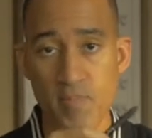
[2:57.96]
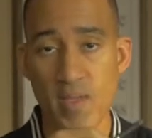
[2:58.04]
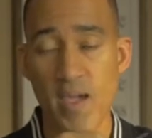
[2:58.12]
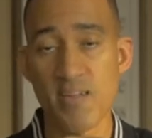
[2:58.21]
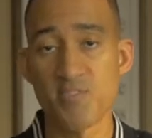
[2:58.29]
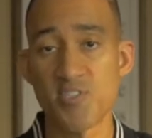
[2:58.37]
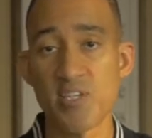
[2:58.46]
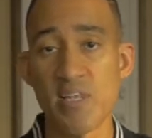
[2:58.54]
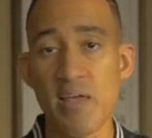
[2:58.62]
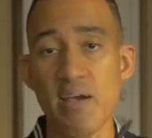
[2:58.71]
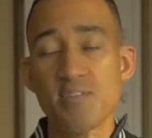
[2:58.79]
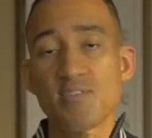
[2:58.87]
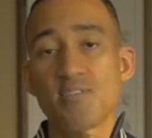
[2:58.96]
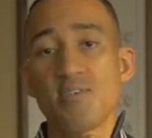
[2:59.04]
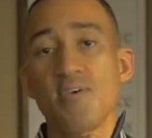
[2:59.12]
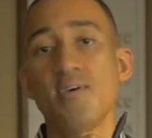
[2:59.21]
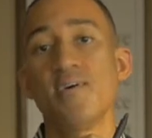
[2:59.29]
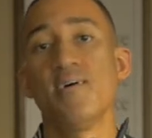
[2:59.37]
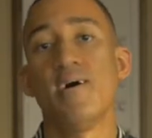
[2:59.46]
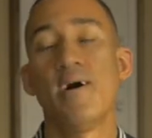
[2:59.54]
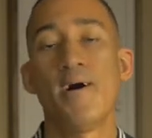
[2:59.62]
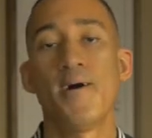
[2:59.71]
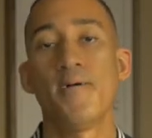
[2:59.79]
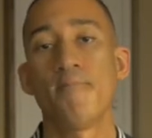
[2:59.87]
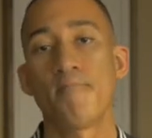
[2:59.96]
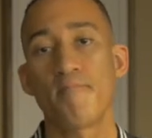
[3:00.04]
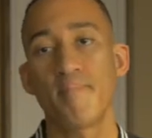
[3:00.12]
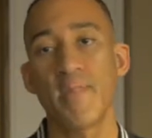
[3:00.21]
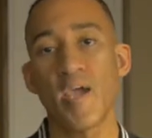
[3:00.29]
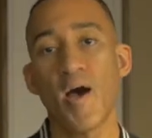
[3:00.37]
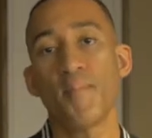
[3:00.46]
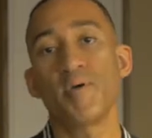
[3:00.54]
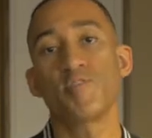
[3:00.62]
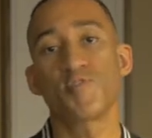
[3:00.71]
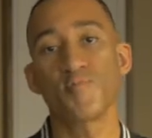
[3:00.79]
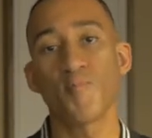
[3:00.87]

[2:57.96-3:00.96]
And she lets Naaman's